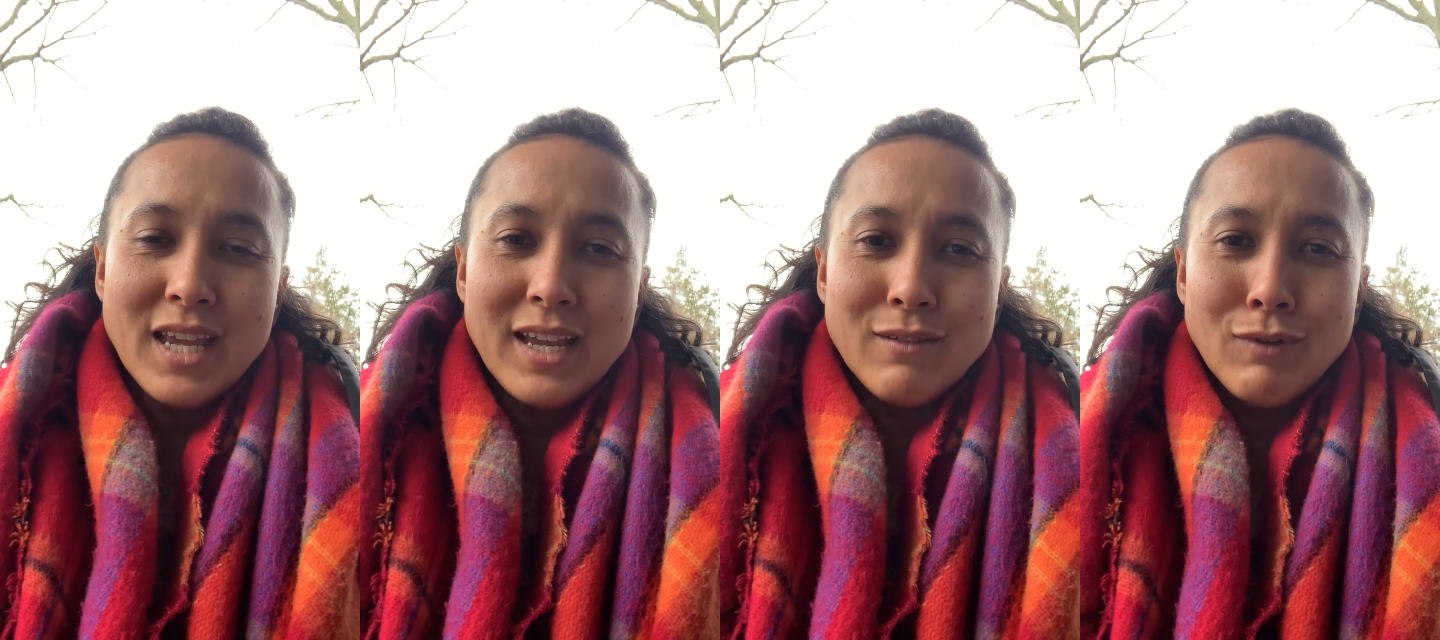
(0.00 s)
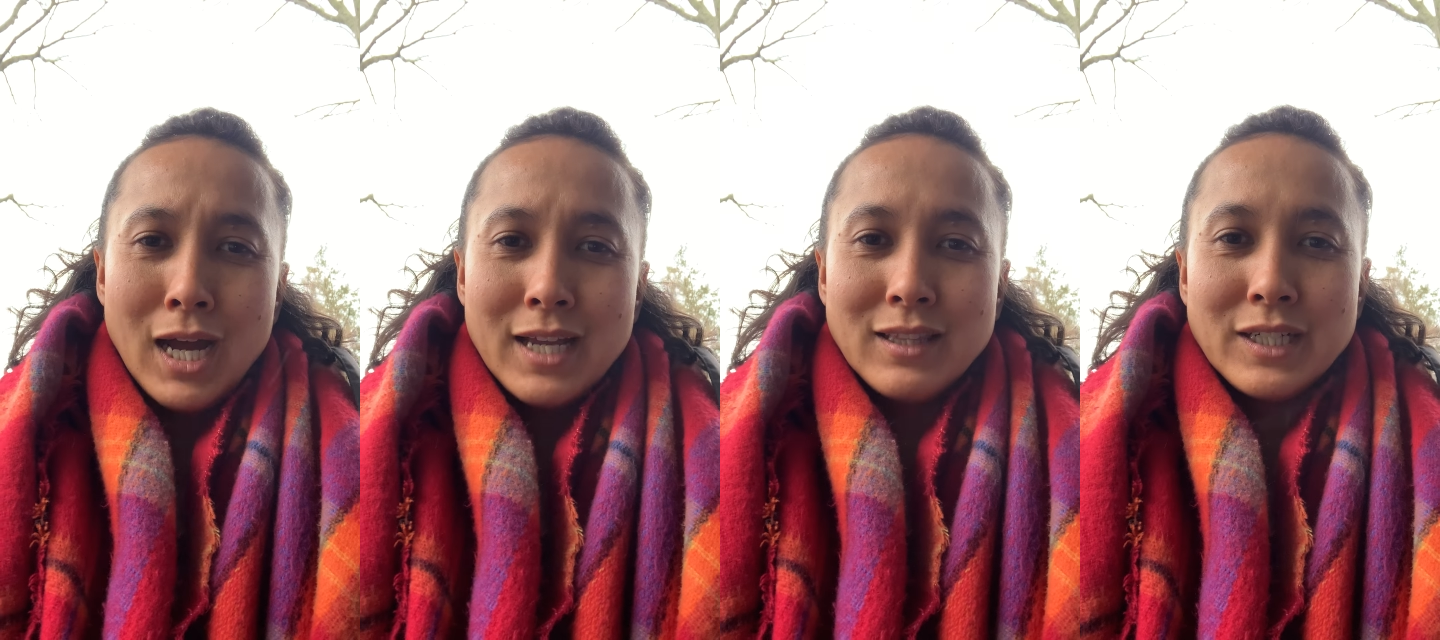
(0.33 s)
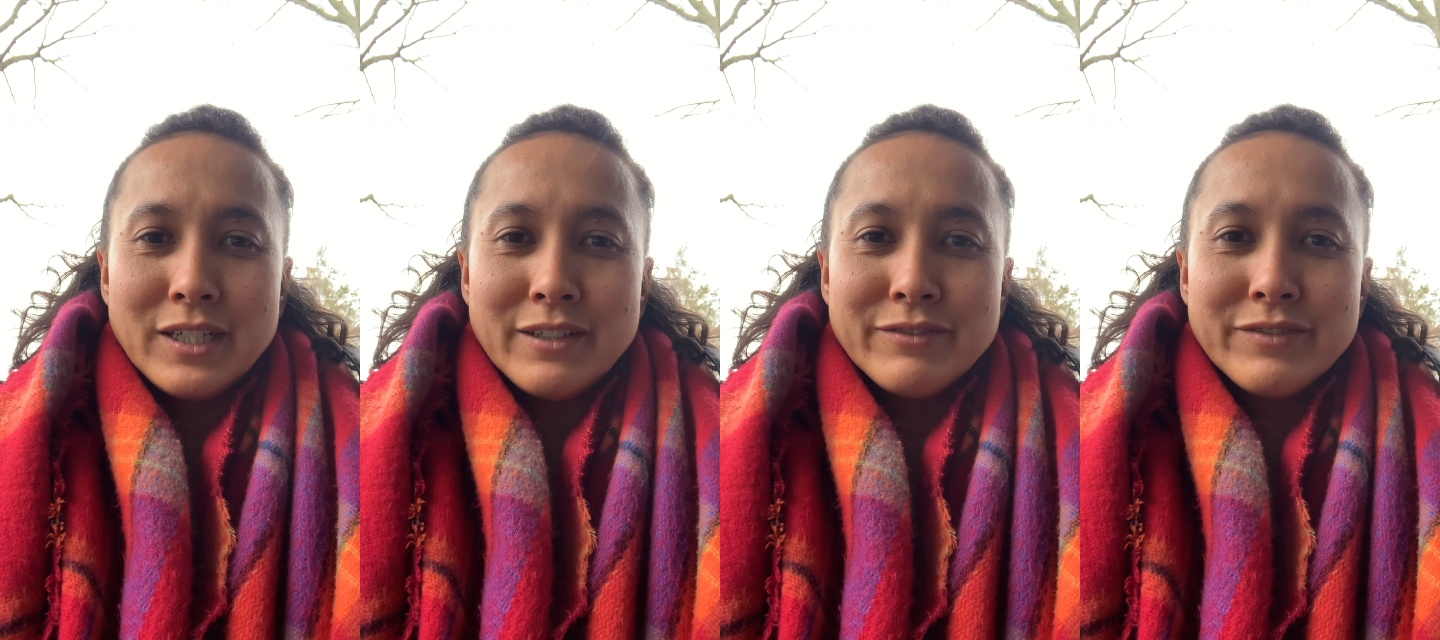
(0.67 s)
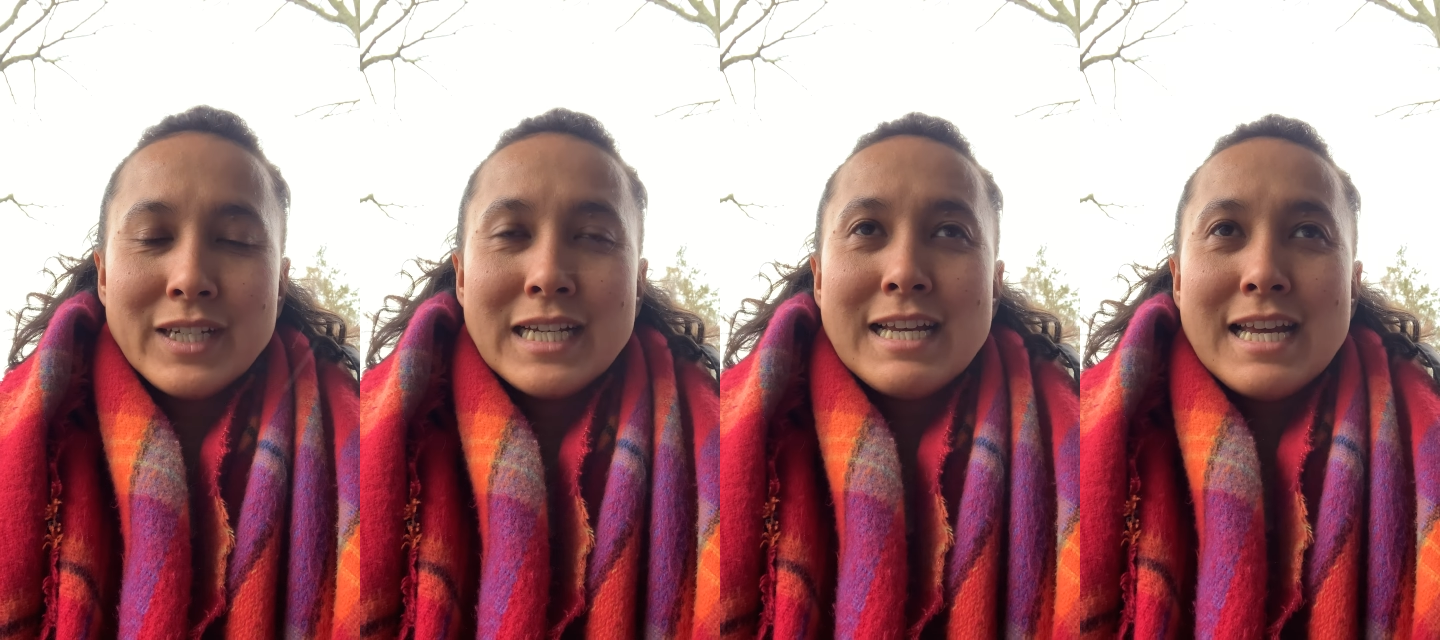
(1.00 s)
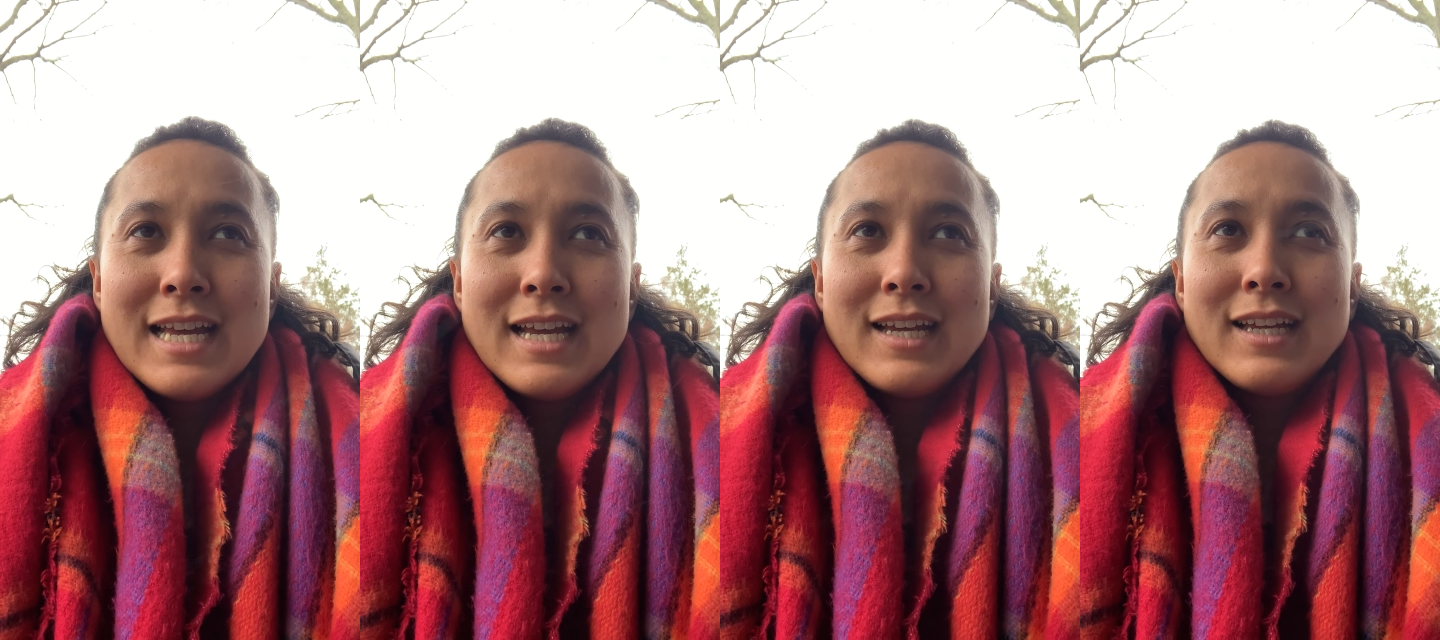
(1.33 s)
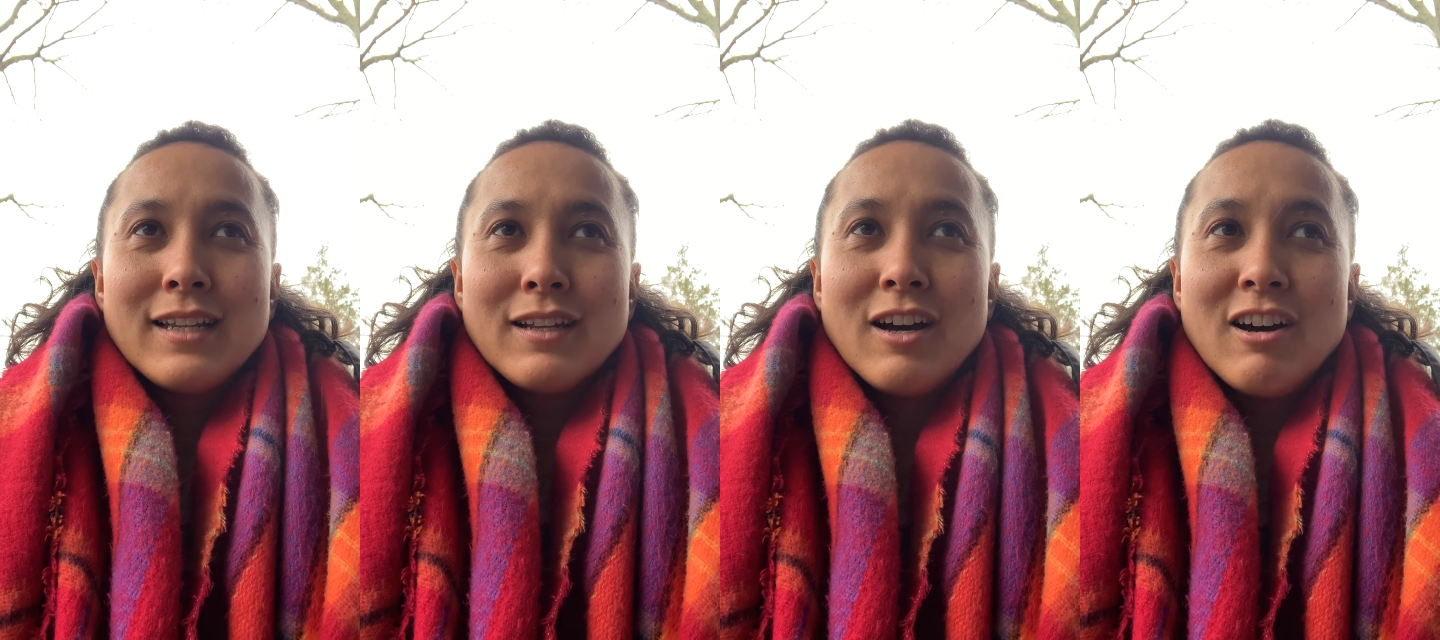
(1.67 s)
And why love?
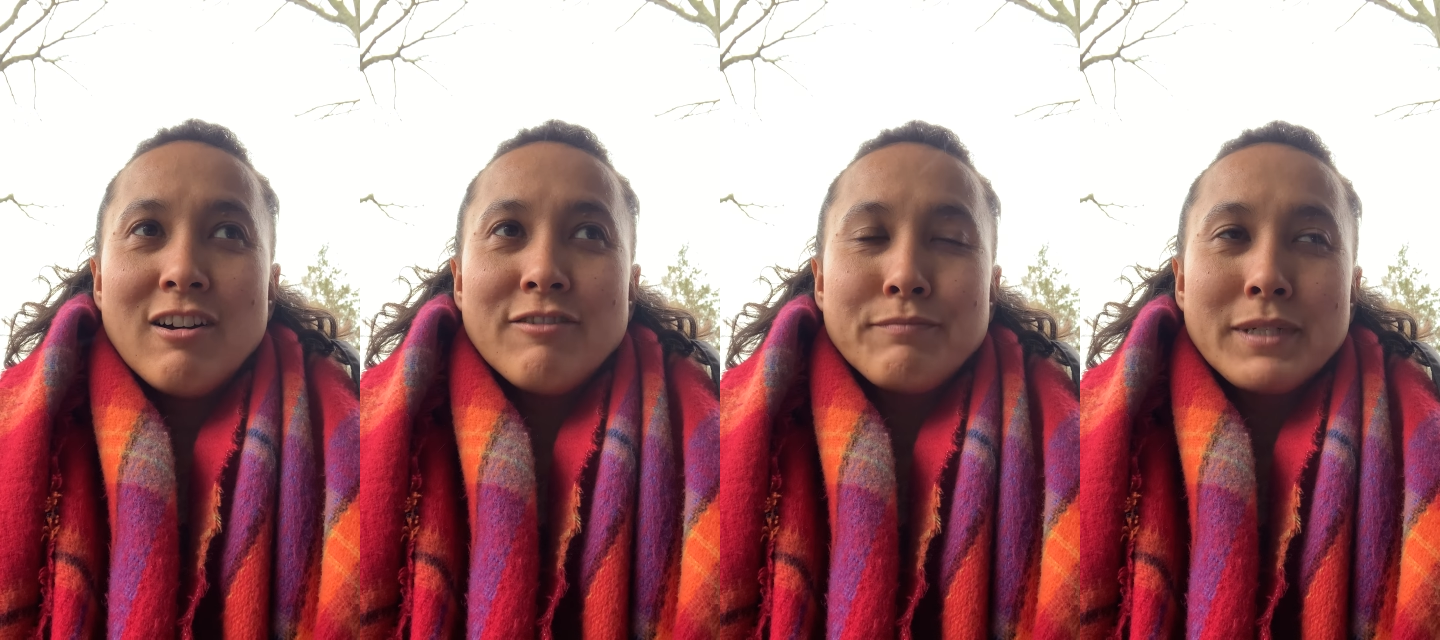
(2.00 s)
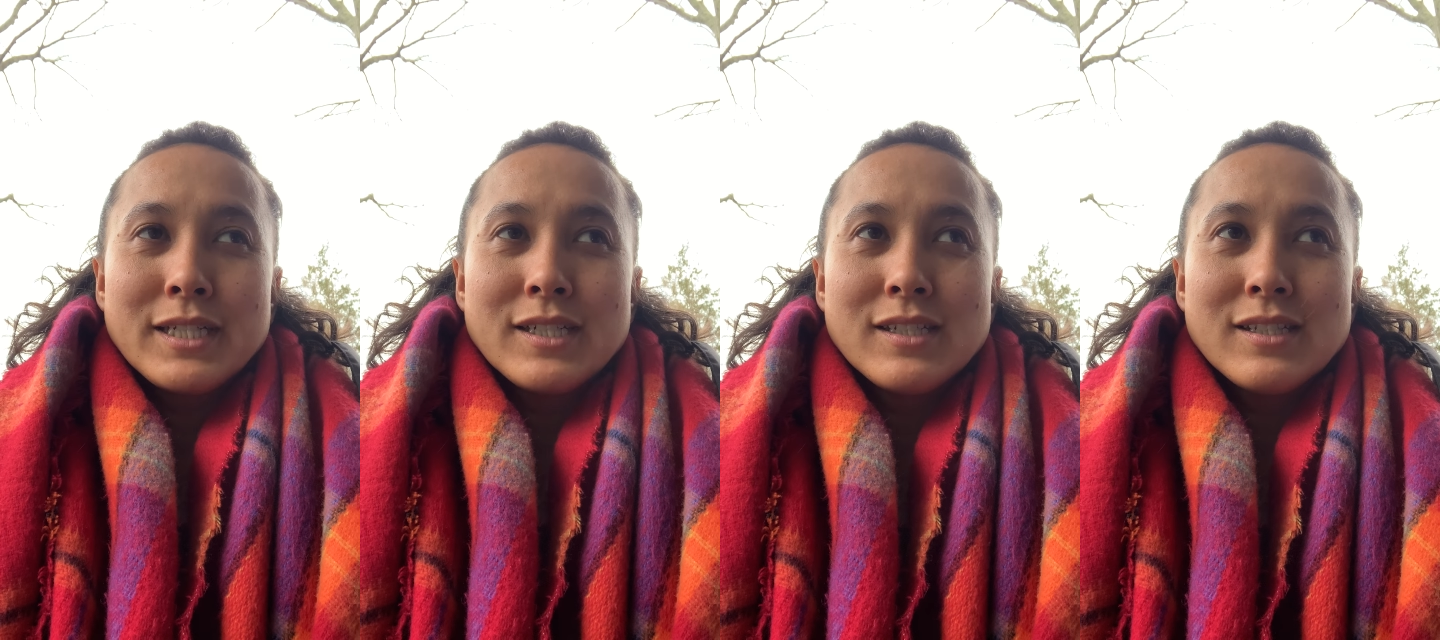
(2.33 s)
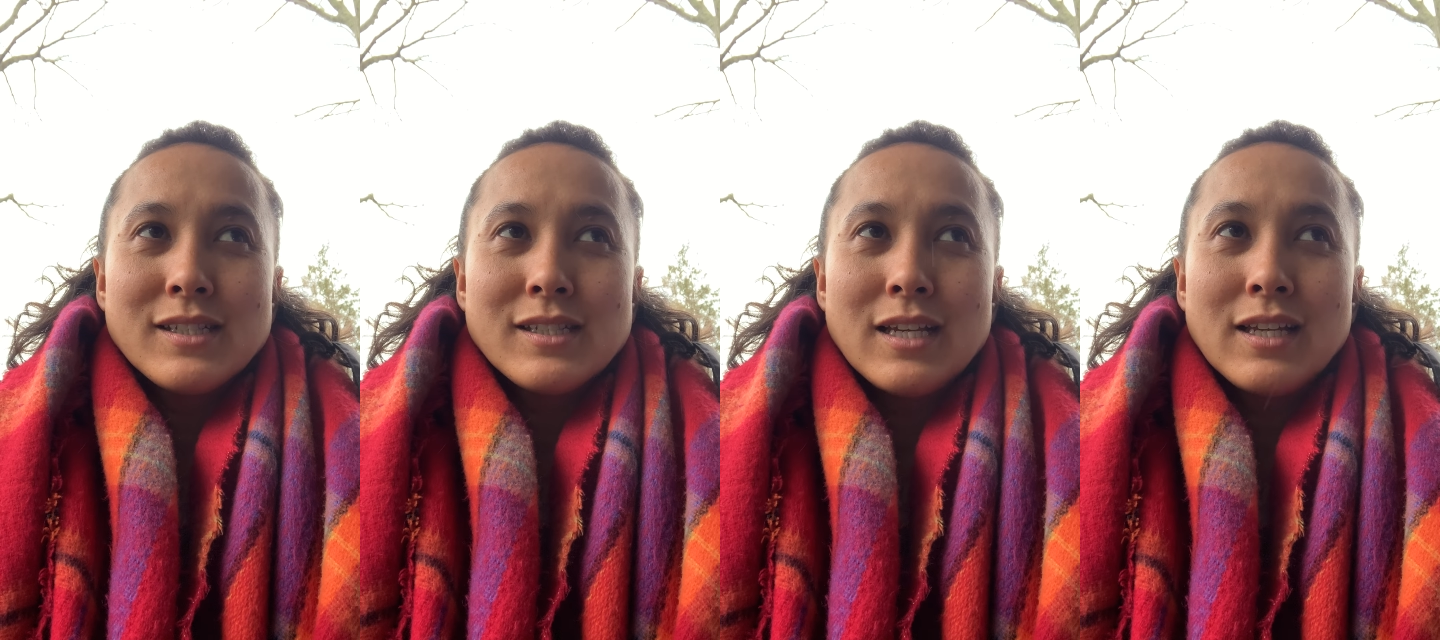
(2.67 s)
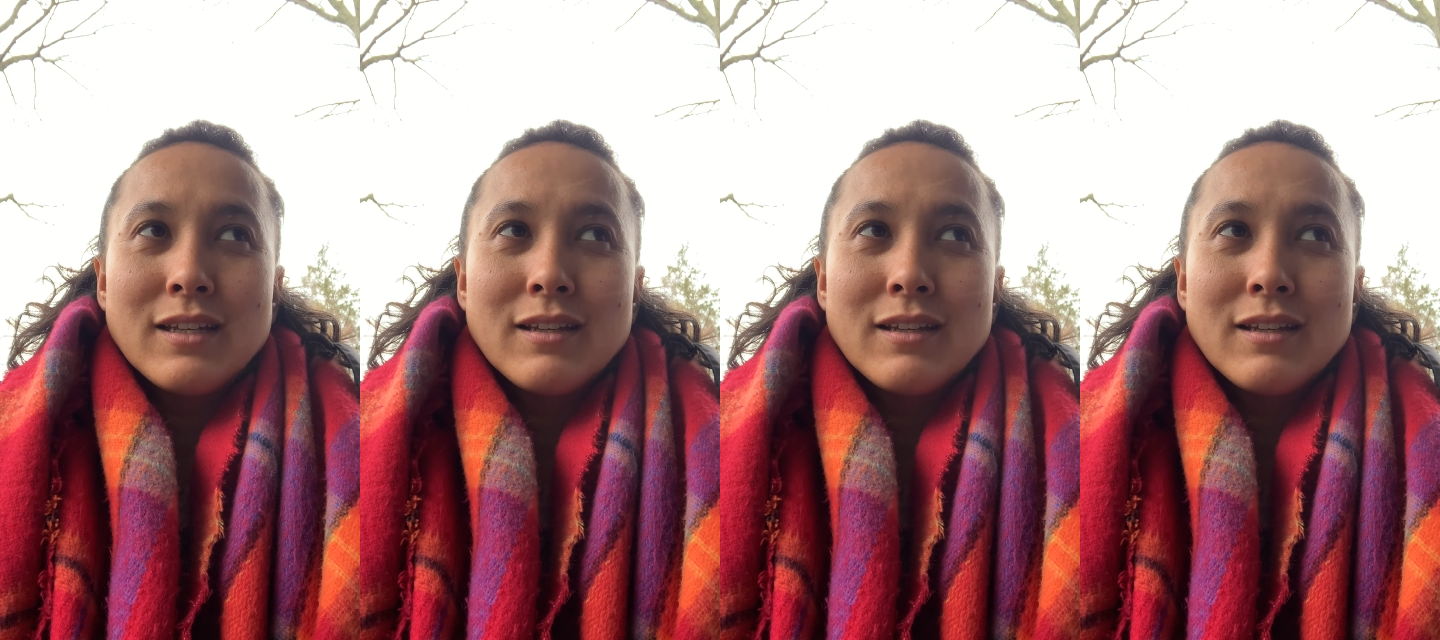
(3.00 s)
Love because